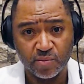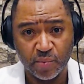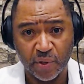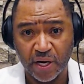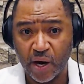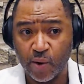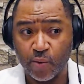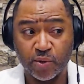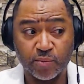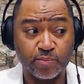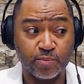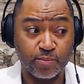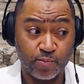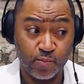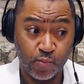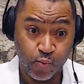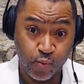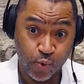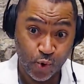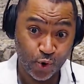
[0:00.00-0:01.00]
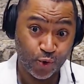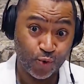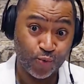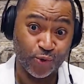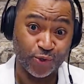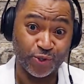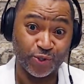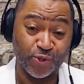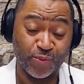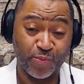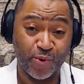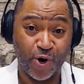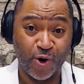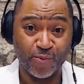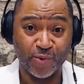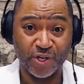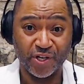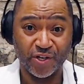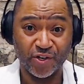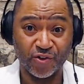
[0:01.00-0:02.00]
but I would work with the
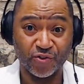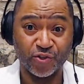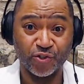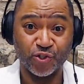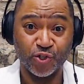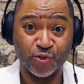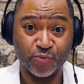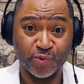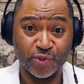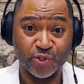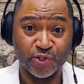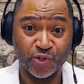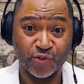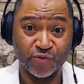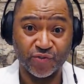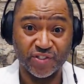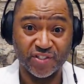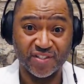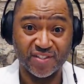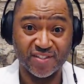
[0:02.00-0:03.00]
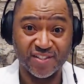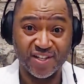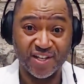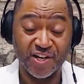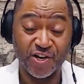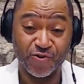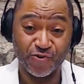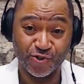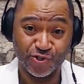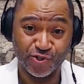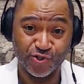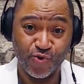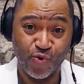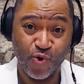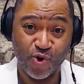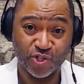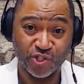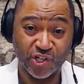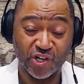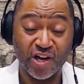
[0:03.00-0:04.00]
Department of Health and Human Services here in
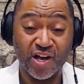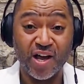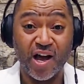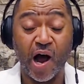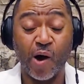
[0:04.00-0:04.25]
Georgia.